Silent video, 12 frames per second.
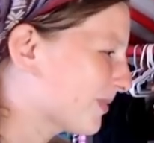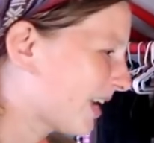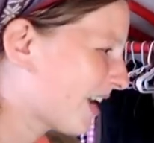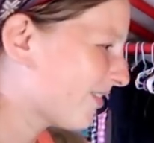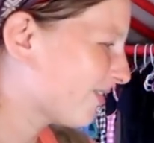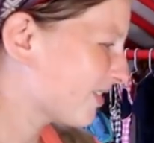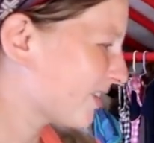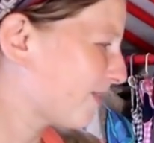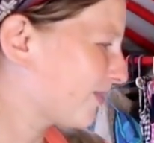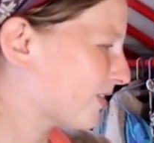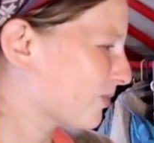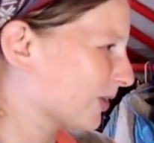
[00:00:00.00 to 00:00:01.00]

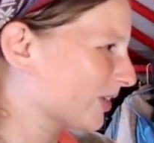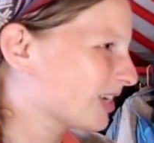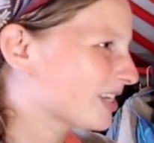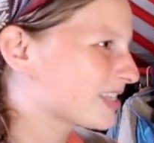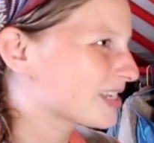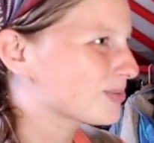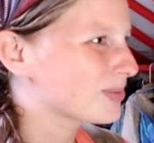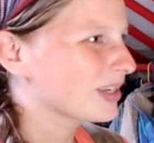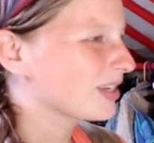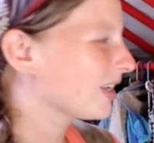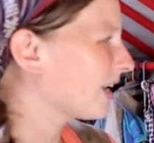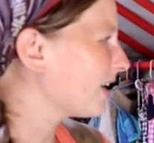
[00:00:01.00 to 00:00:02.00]
stuff as organized as we
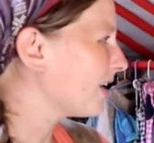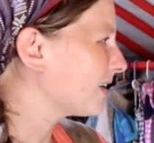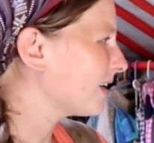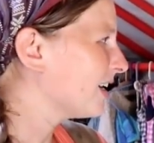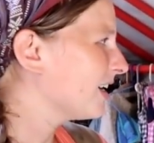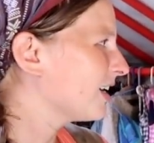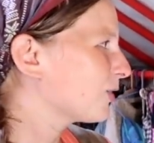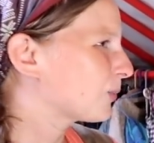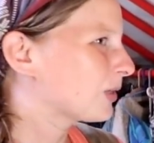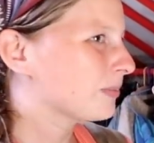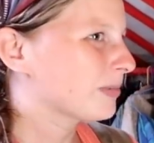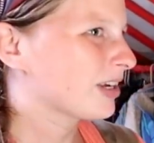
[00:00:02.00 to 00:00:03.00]
can get it.
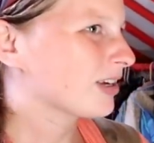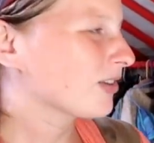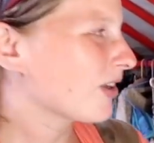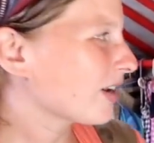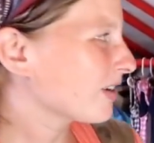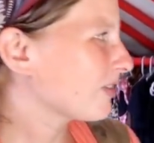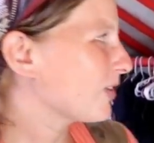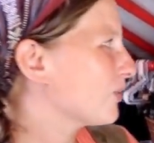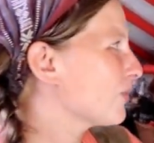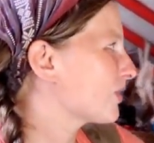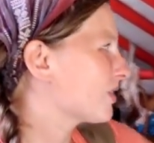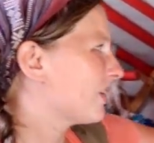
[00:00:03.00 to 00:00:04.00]
We make a lot of
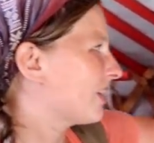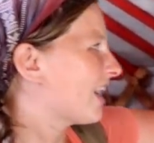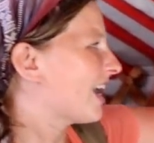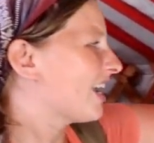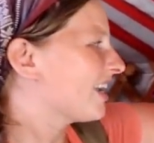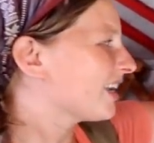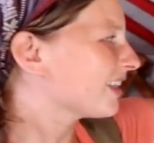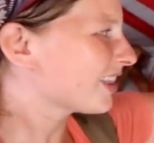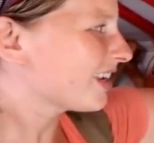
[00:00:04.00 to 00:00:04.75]
use hanging